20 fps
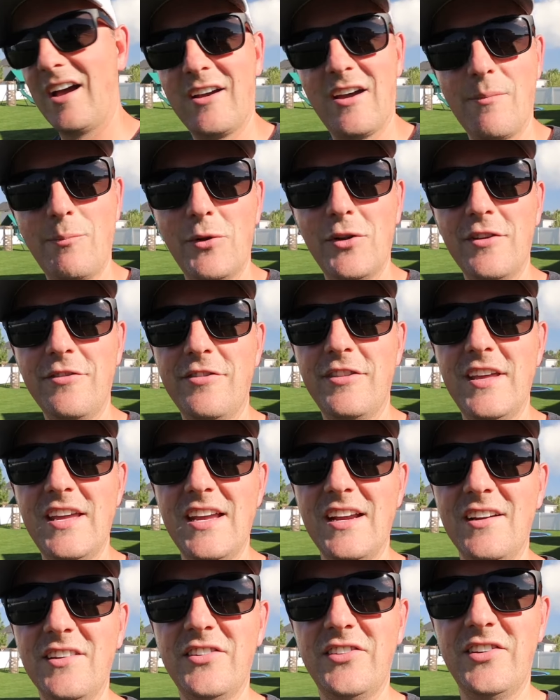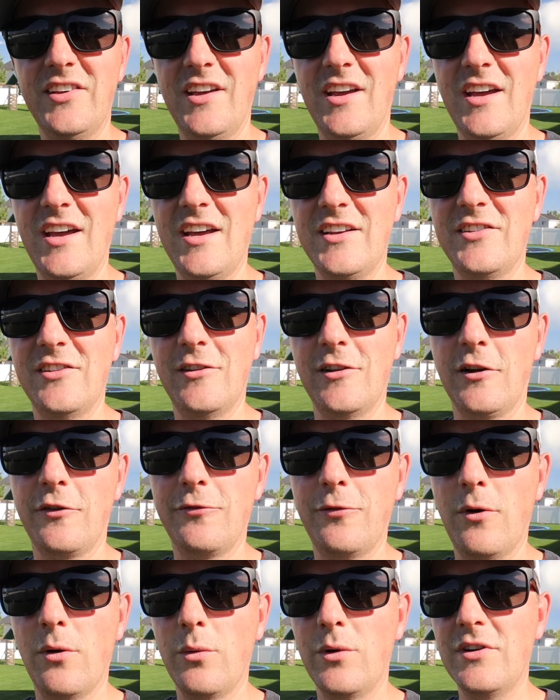a couple of things uh, to look
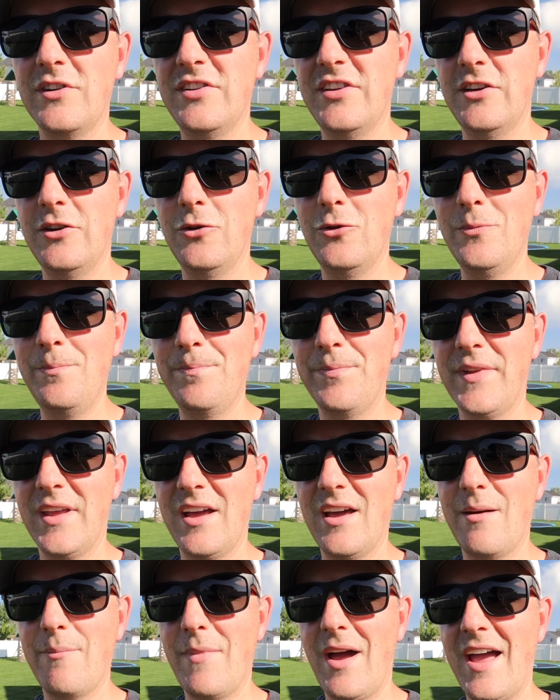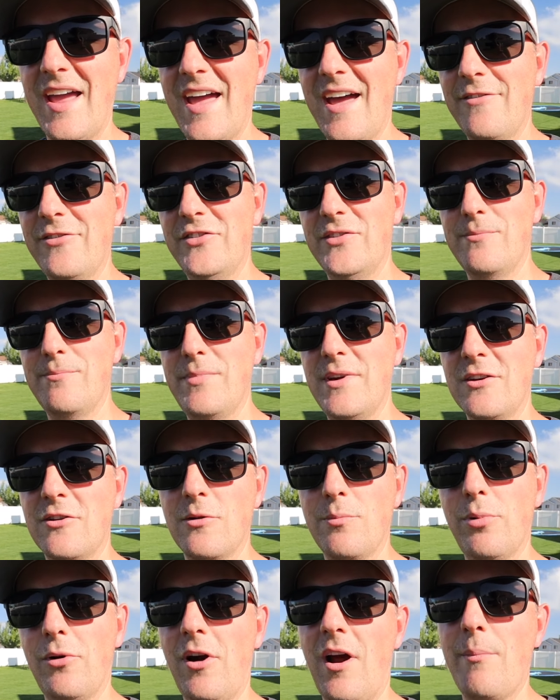forward to. Um, I have some
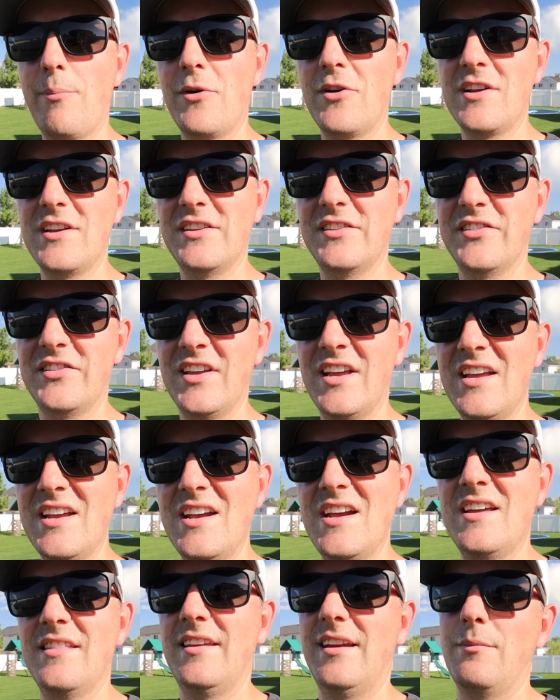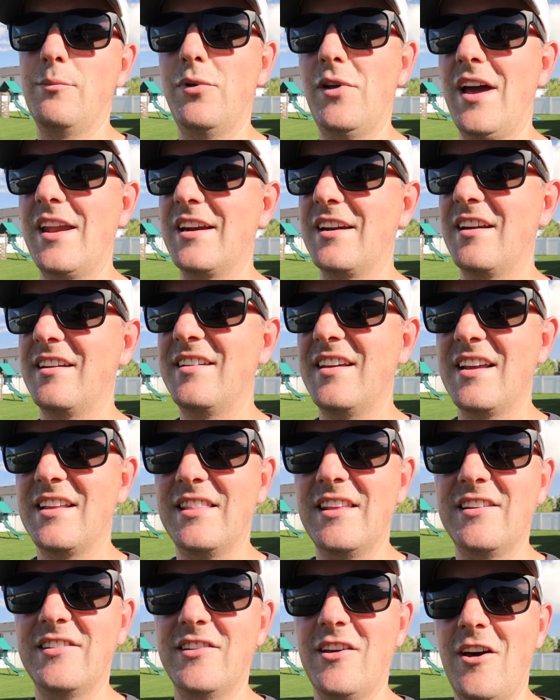bigger properties that I'm planning to
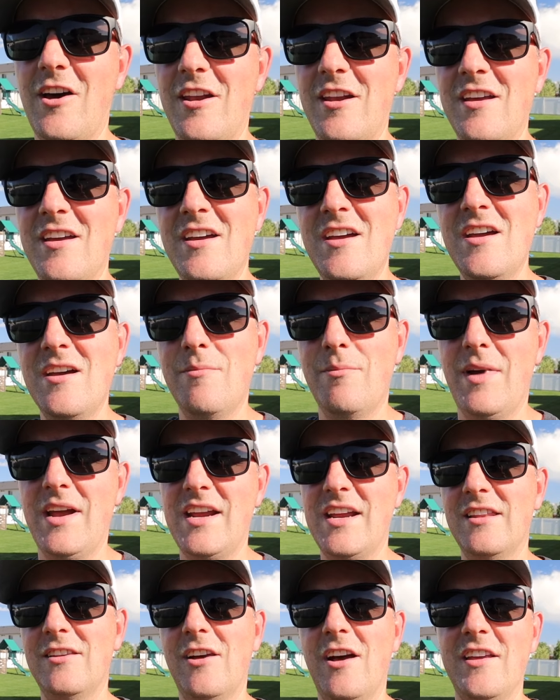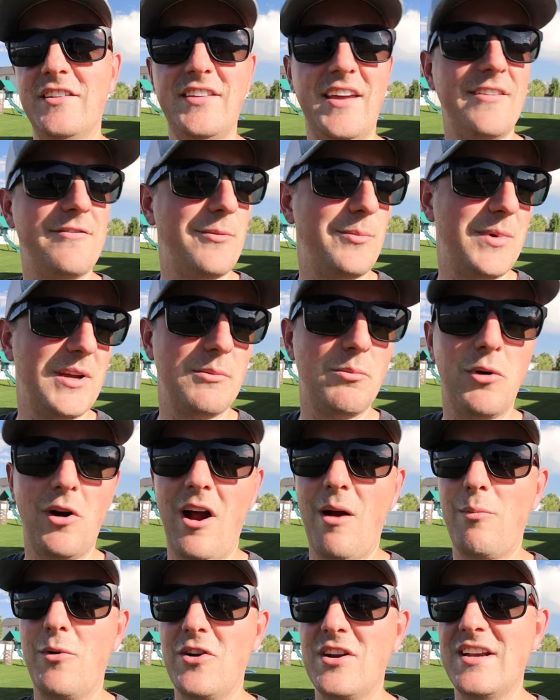take this on. My in-laws have a big
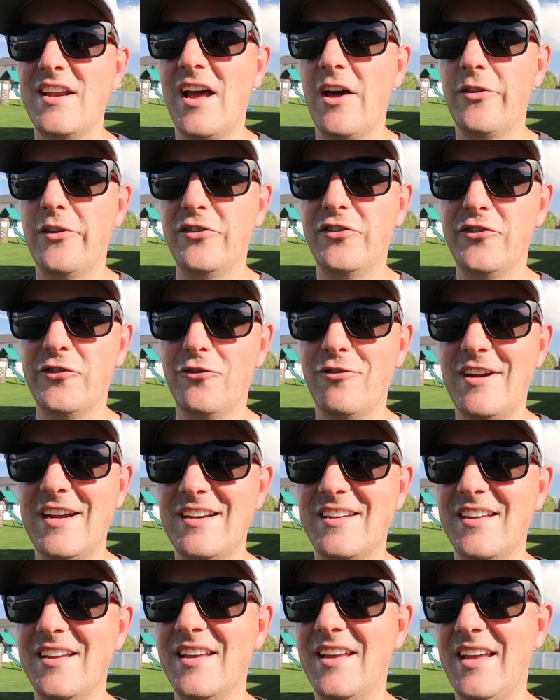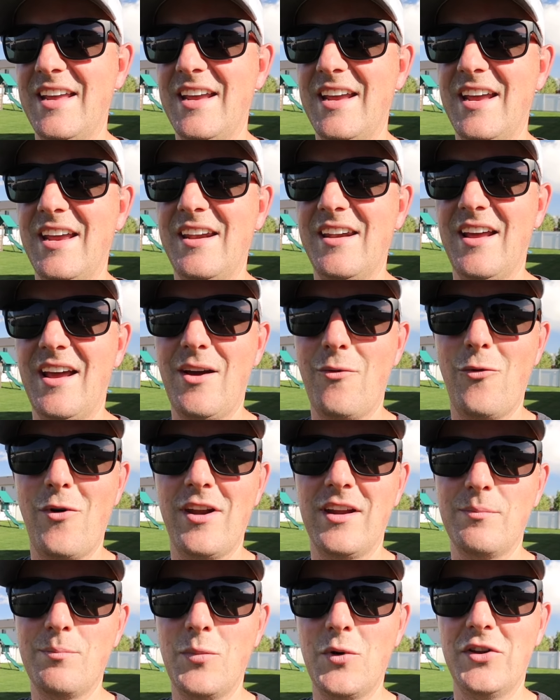property down the street and I
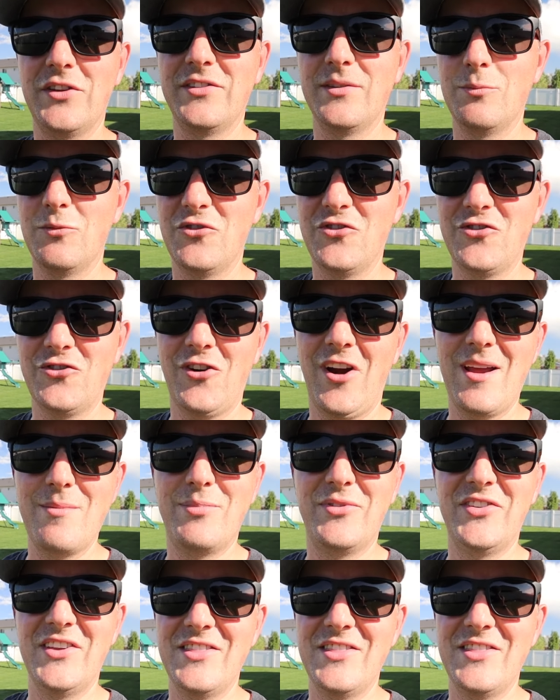want to put some stripes